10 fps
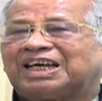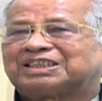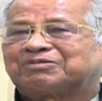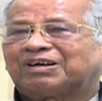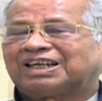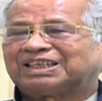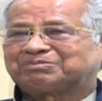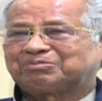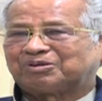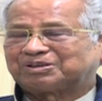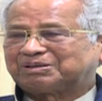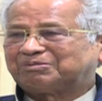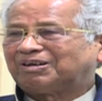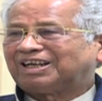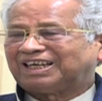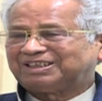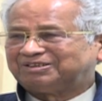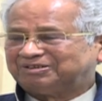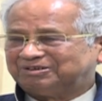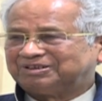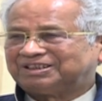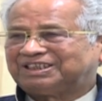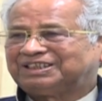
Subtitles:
As far as possible, I do.